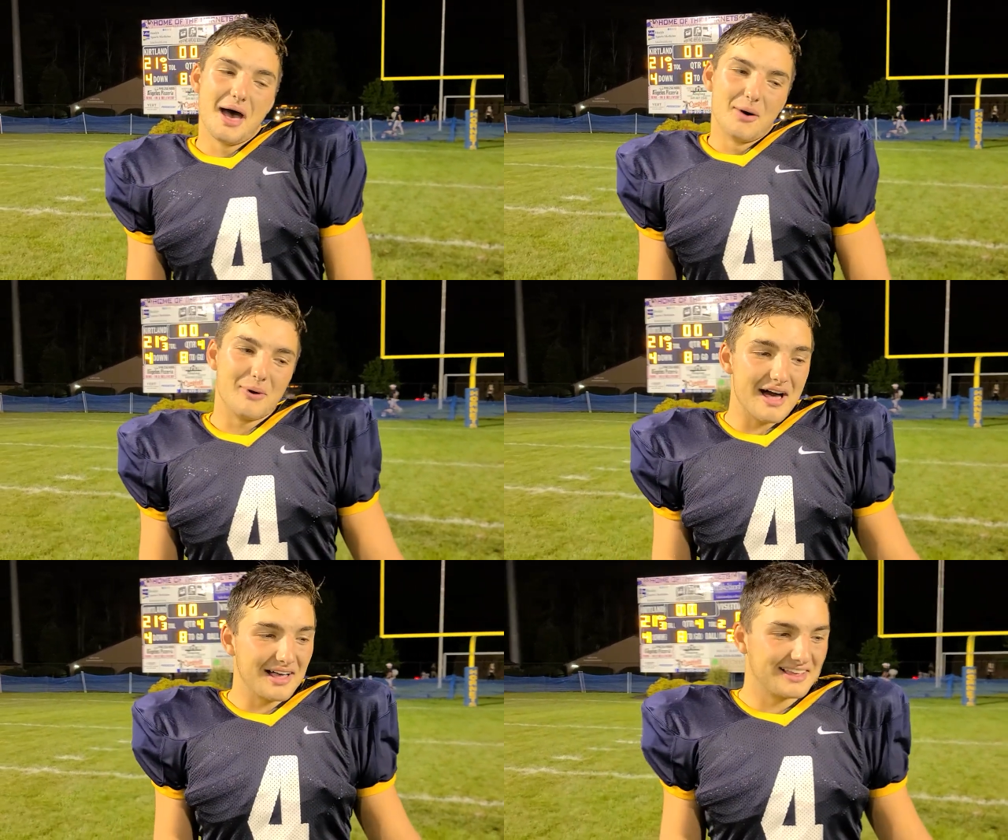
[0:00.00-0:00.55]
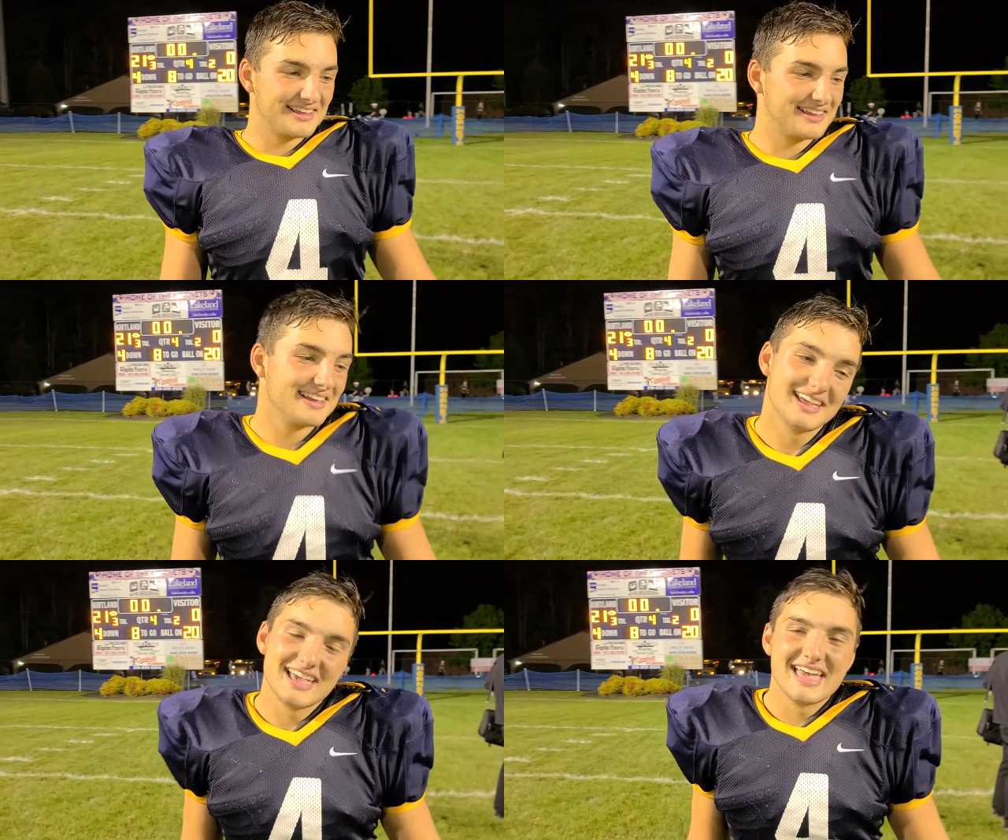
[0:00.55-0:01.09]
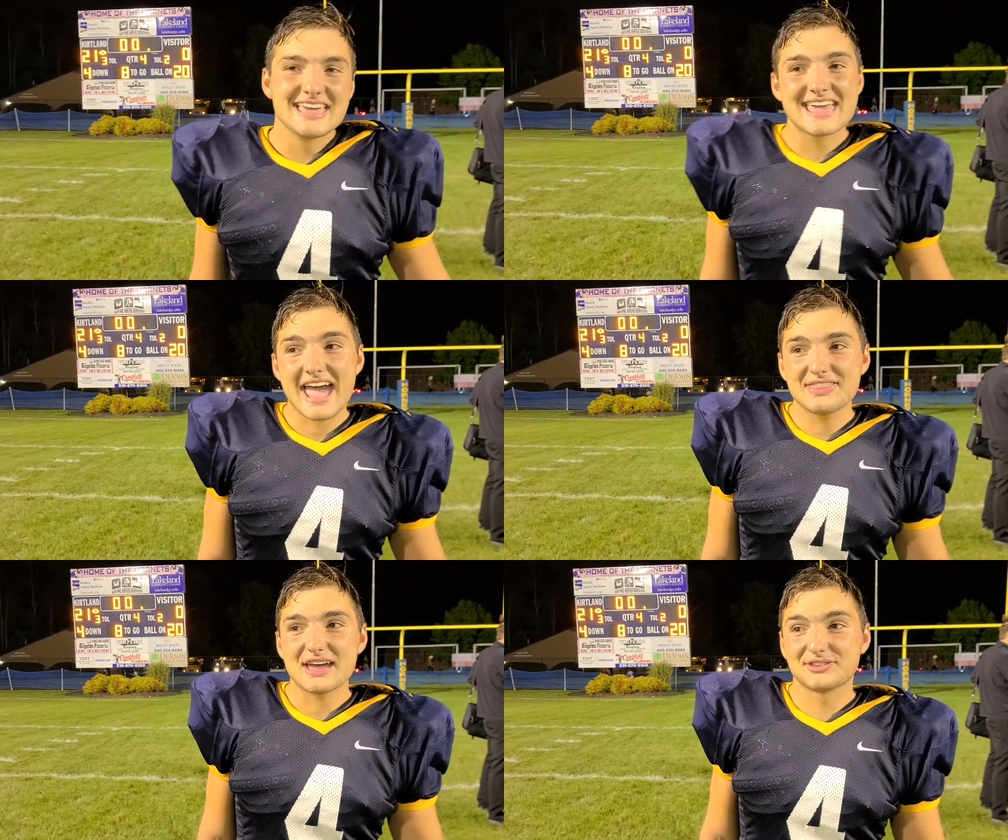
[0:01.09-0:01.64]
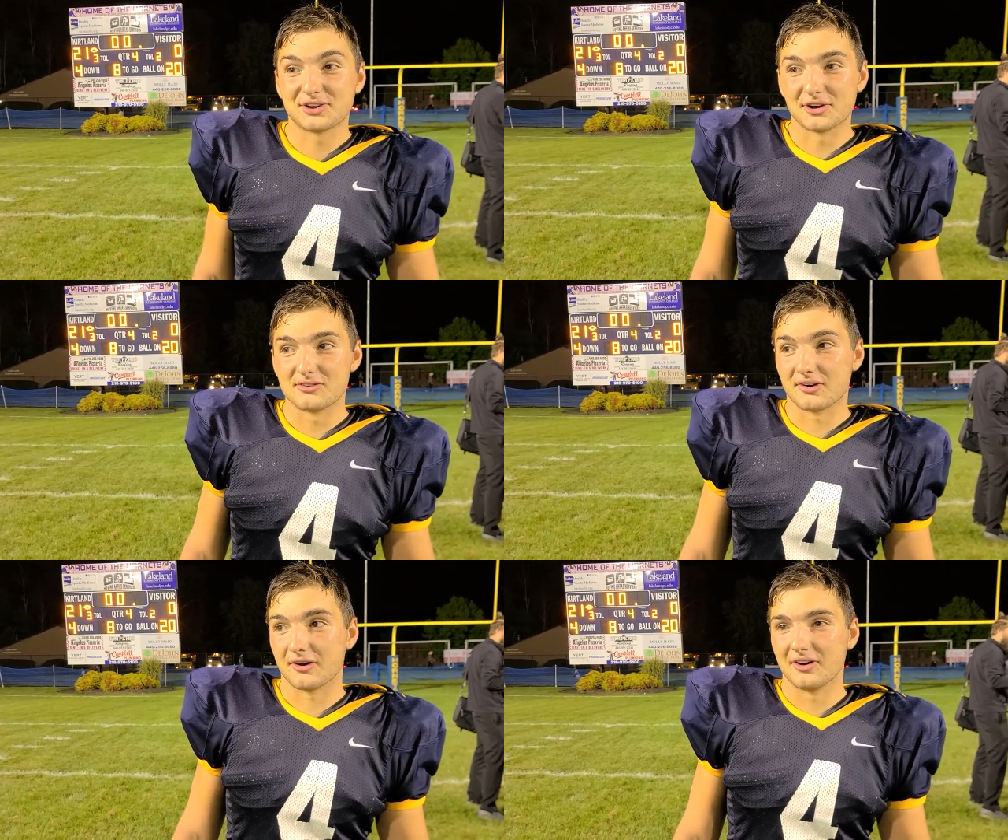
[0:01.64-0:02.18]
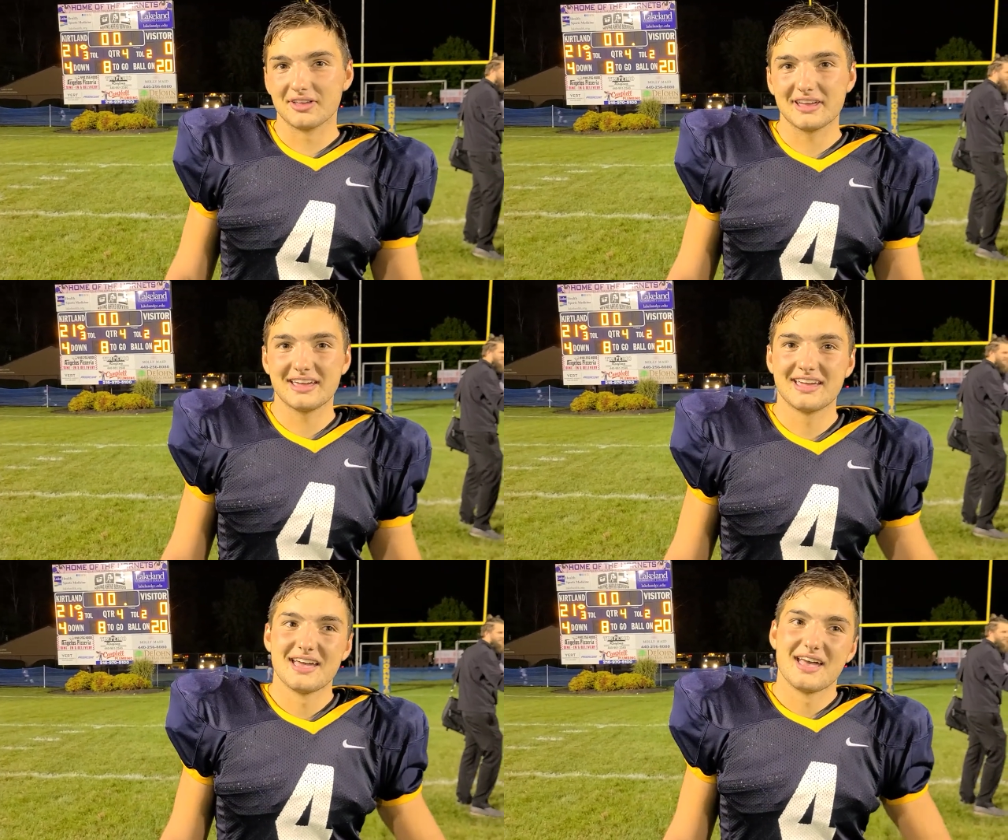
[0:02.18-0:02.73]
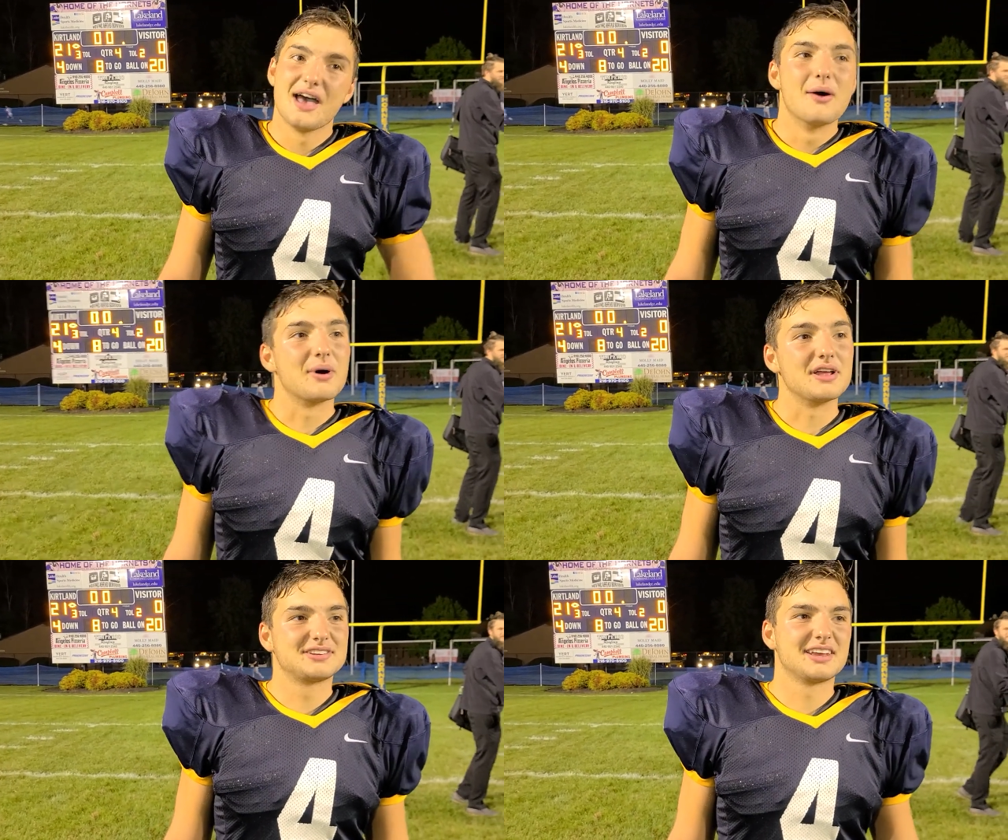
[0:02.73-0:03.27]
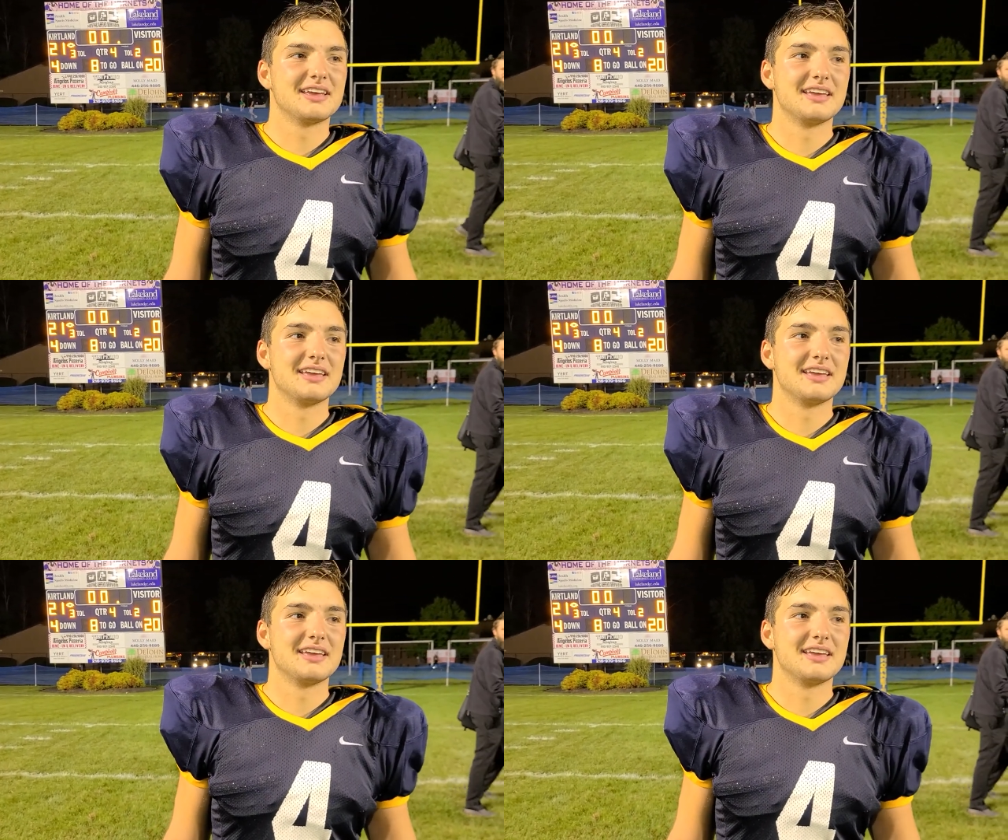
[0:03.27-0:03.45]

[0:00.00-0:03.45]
Well, he had that turnover early, which